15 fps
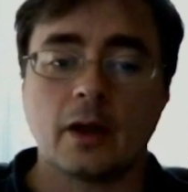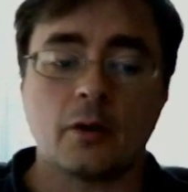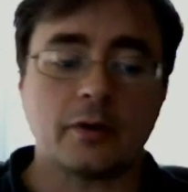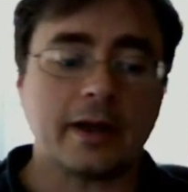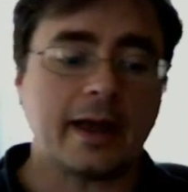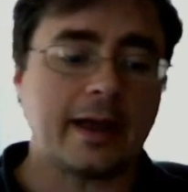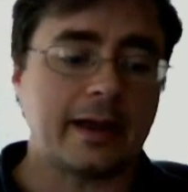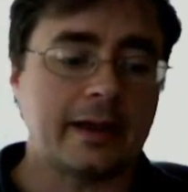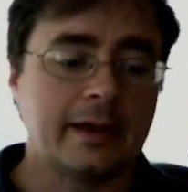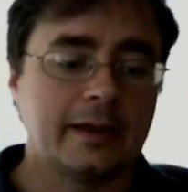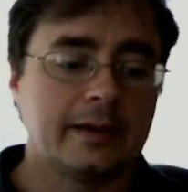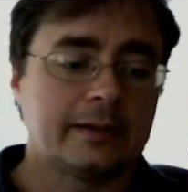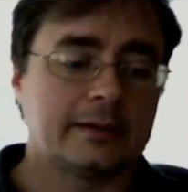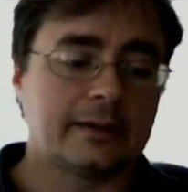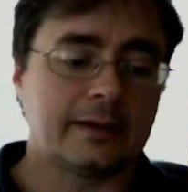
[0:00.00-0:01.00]
Okay,
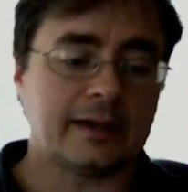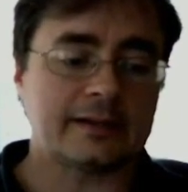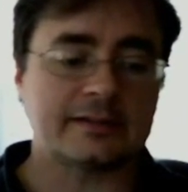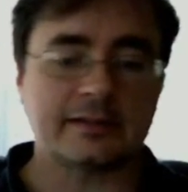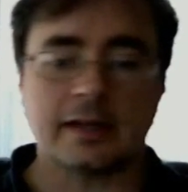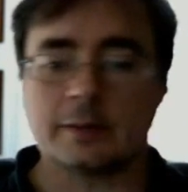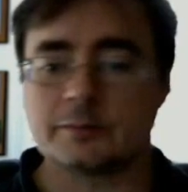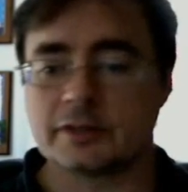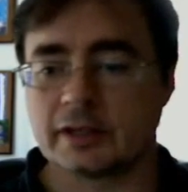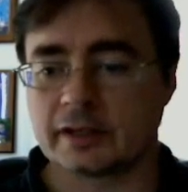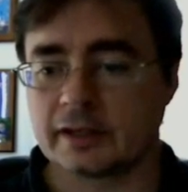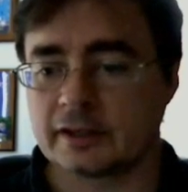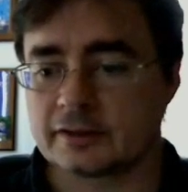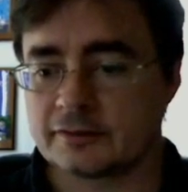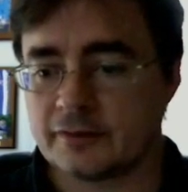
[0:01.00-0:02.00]
the next
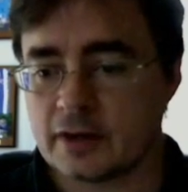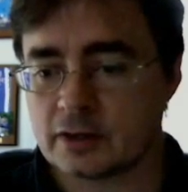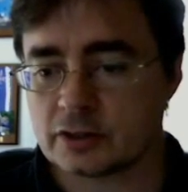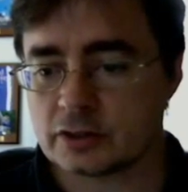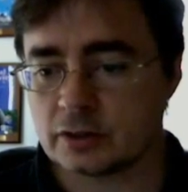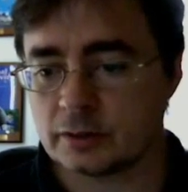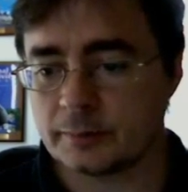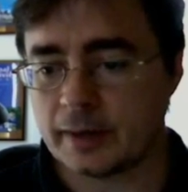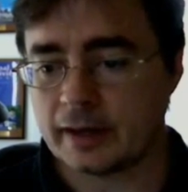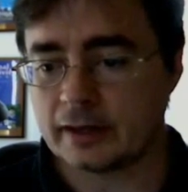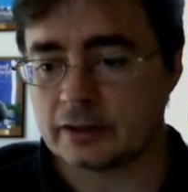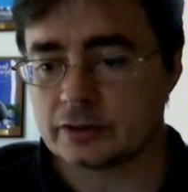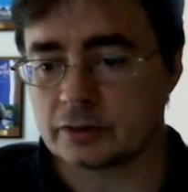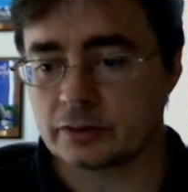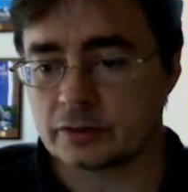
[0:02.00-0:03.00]
subject is functional
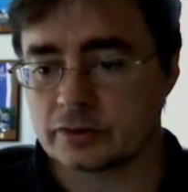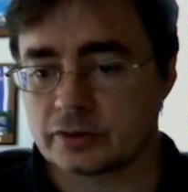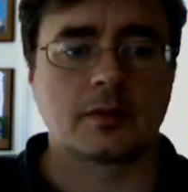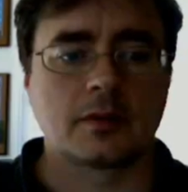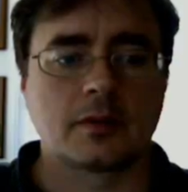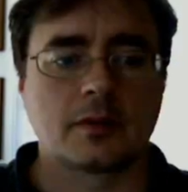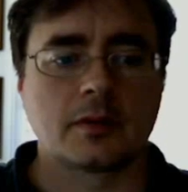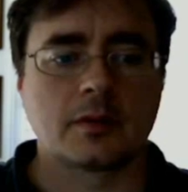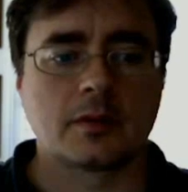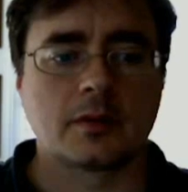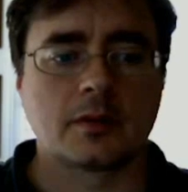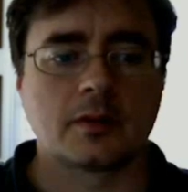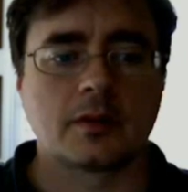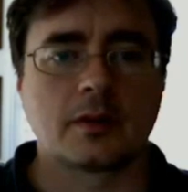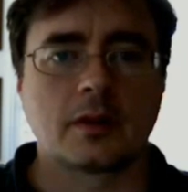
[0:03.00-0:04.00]
managers.
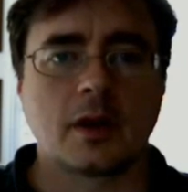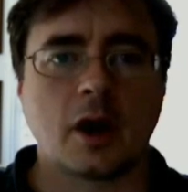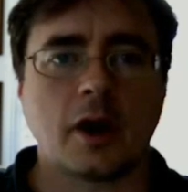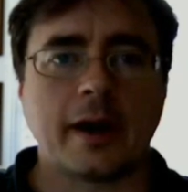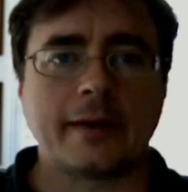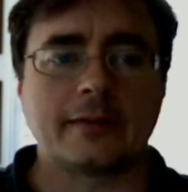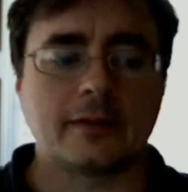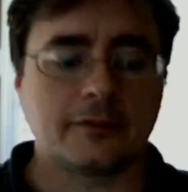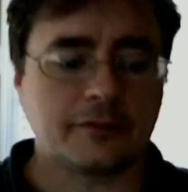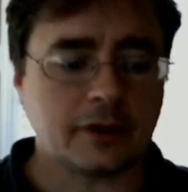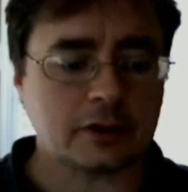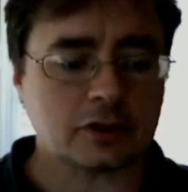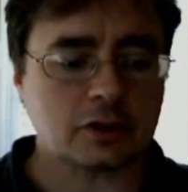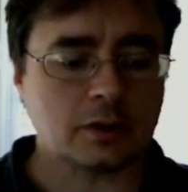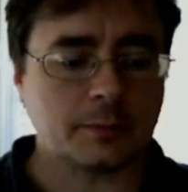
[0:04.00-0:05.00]
Alright, the
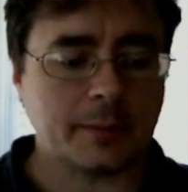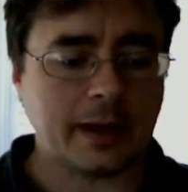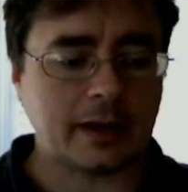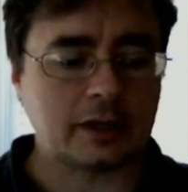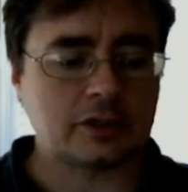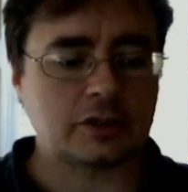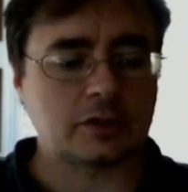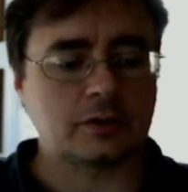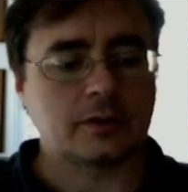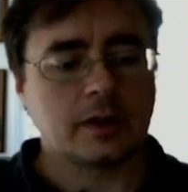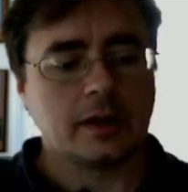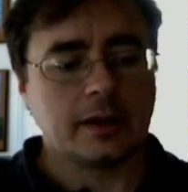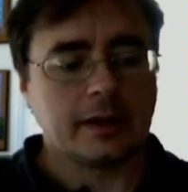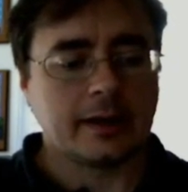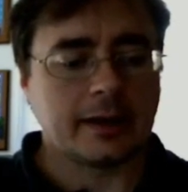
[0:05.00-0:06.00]
functional manager
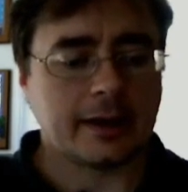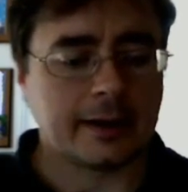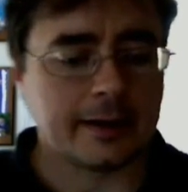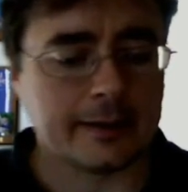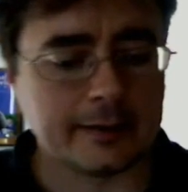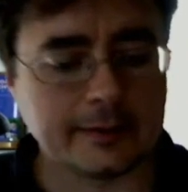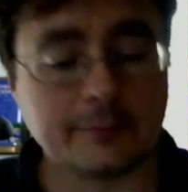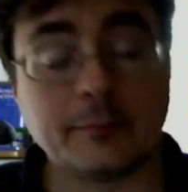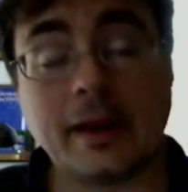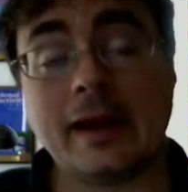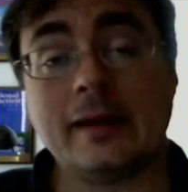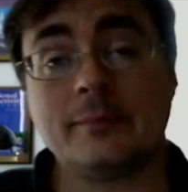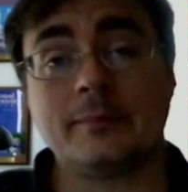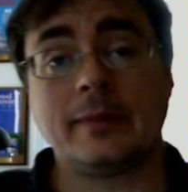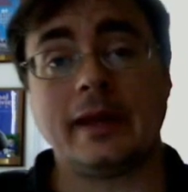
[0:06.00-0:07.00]

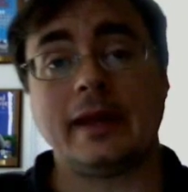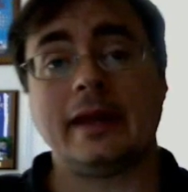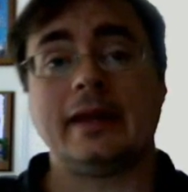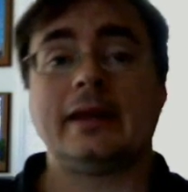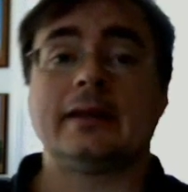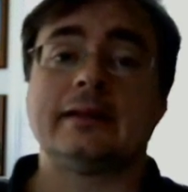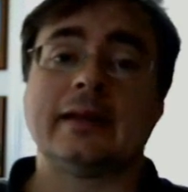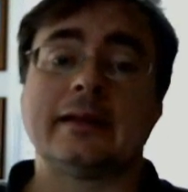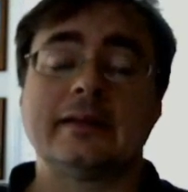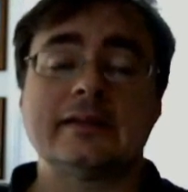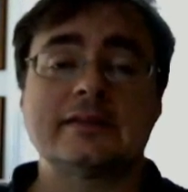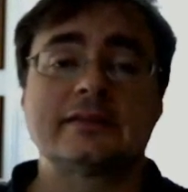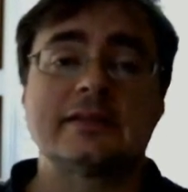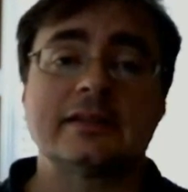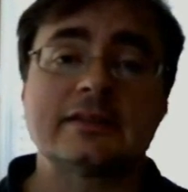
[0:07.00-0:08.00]
may be, now
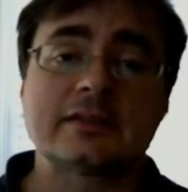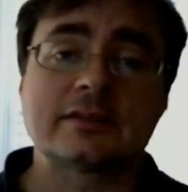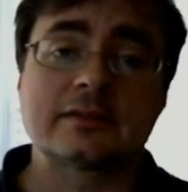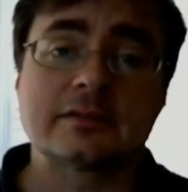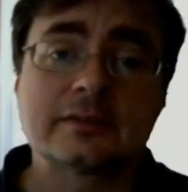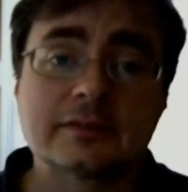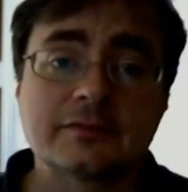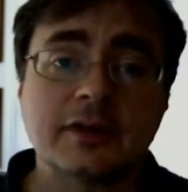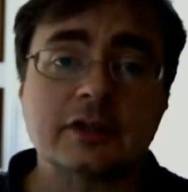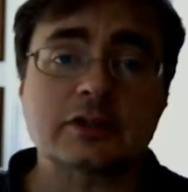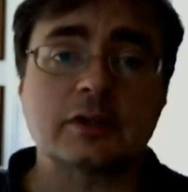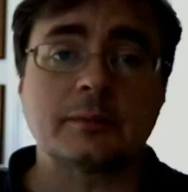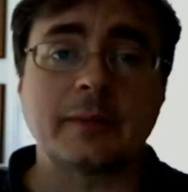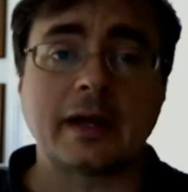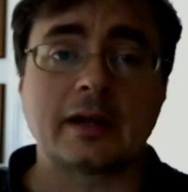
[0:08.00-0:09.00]
this
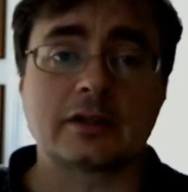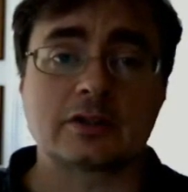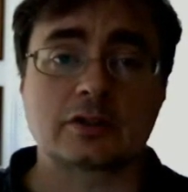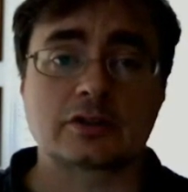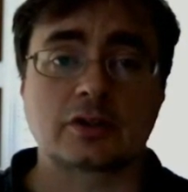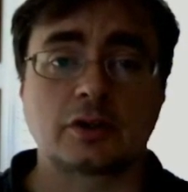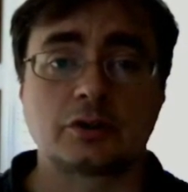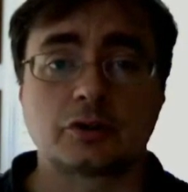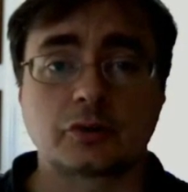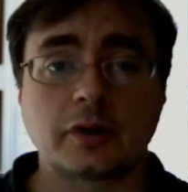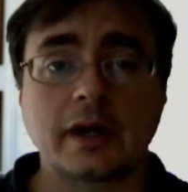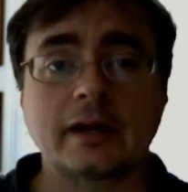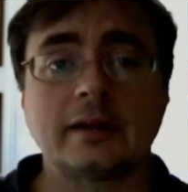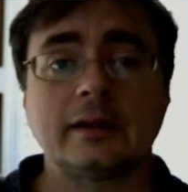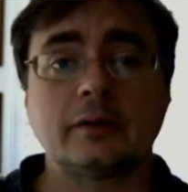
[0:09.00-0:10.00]
functional managers are
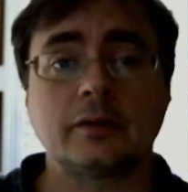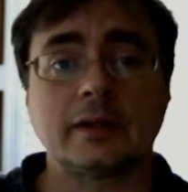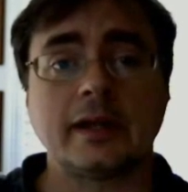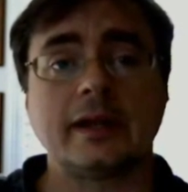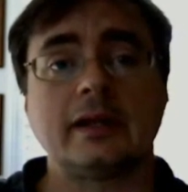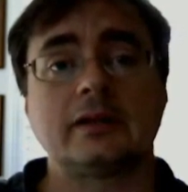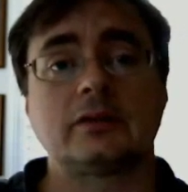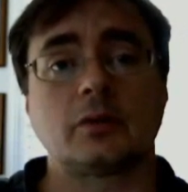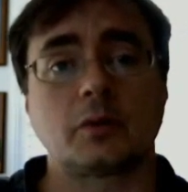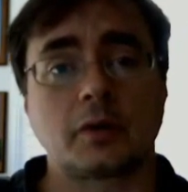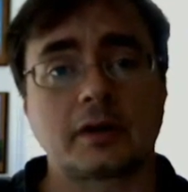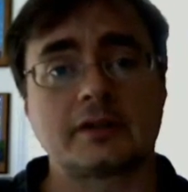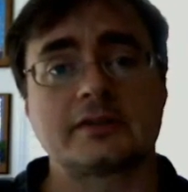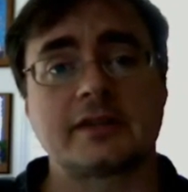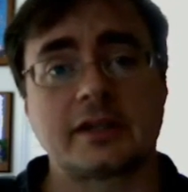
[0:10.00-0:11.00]
directly related to
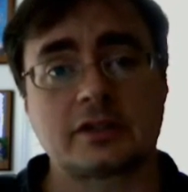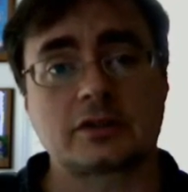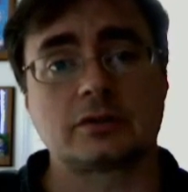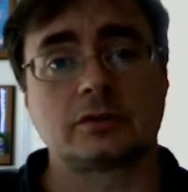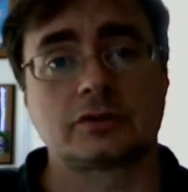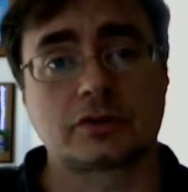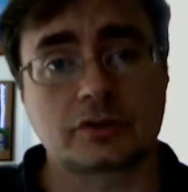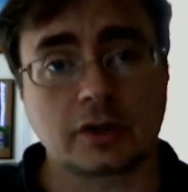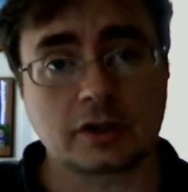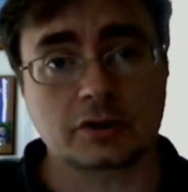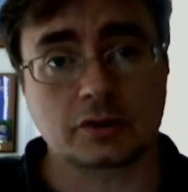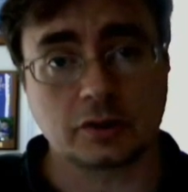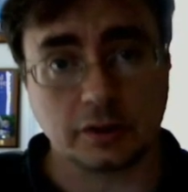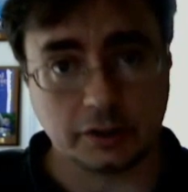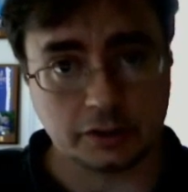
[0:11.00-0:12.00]
organizational
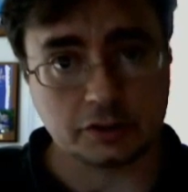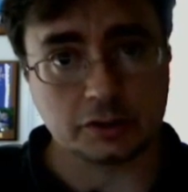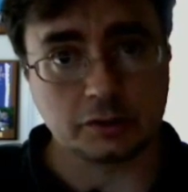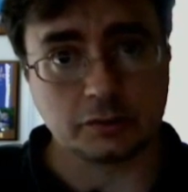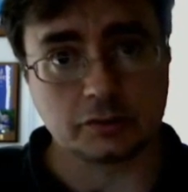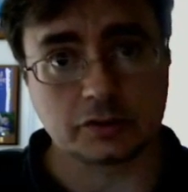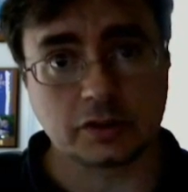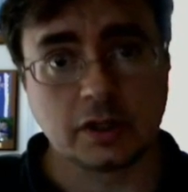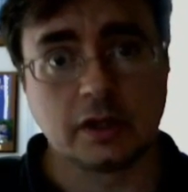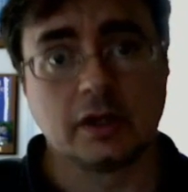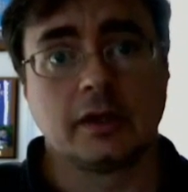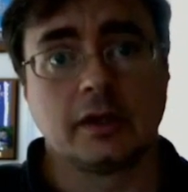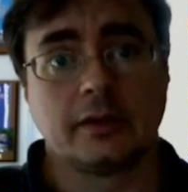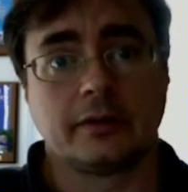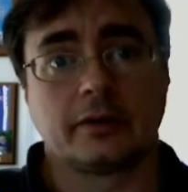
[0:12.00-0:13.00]
structural issues.
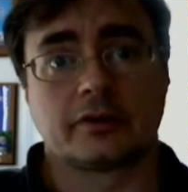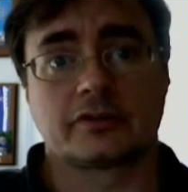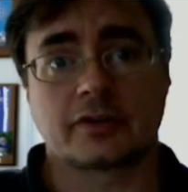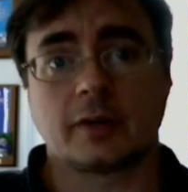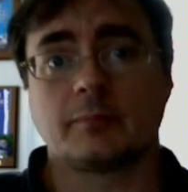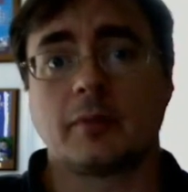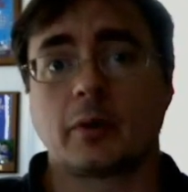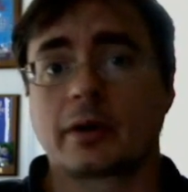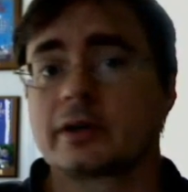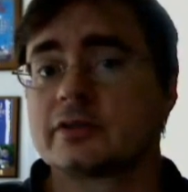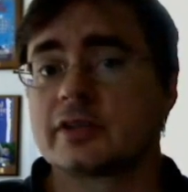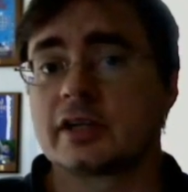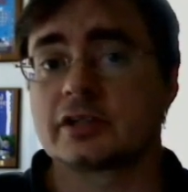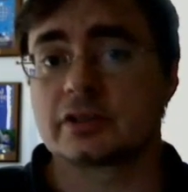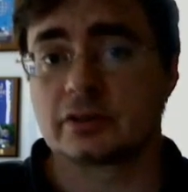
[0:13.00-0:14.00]
There are some
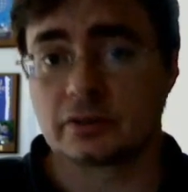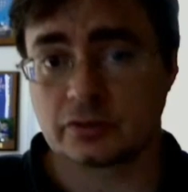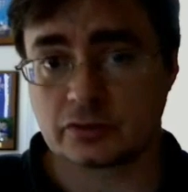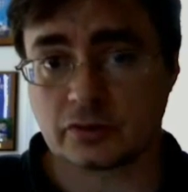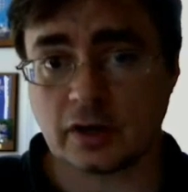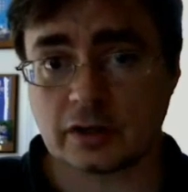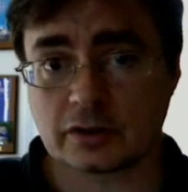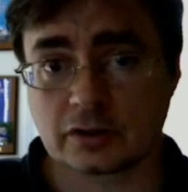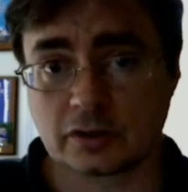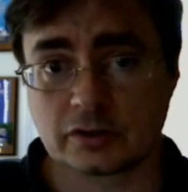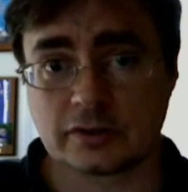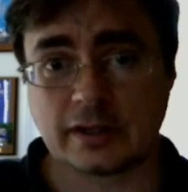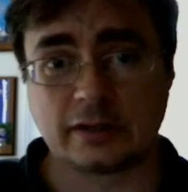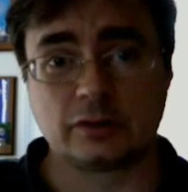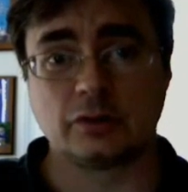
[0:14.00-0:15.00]
organizational
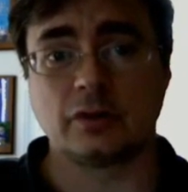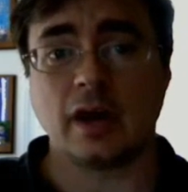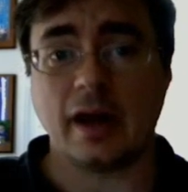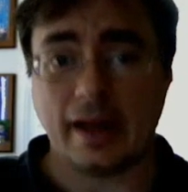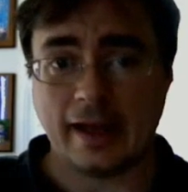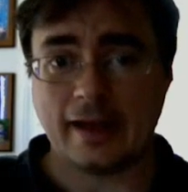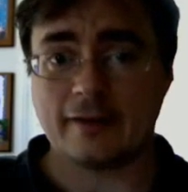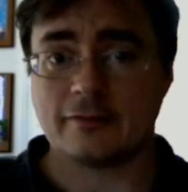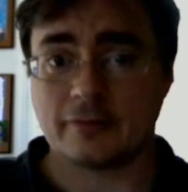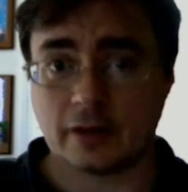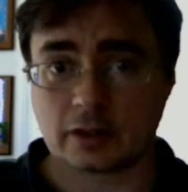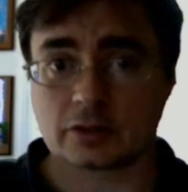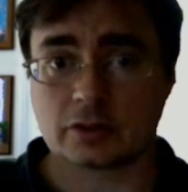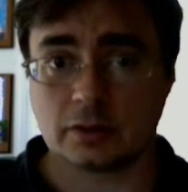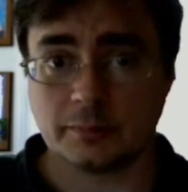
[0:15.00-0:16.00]
structures that do not have
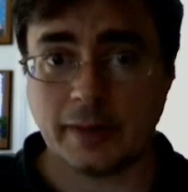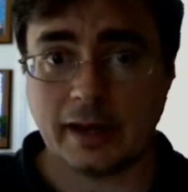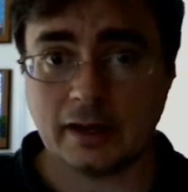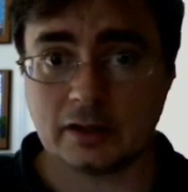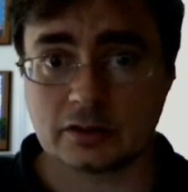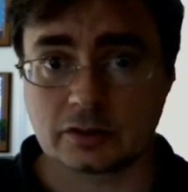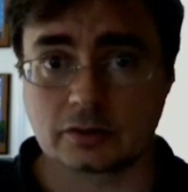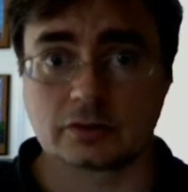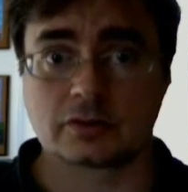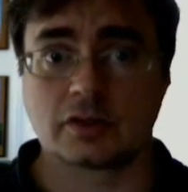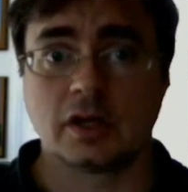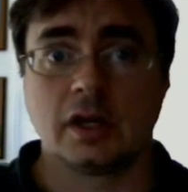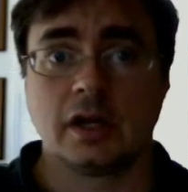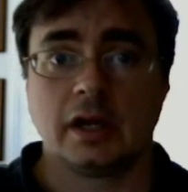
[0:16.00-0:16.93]
functional managers.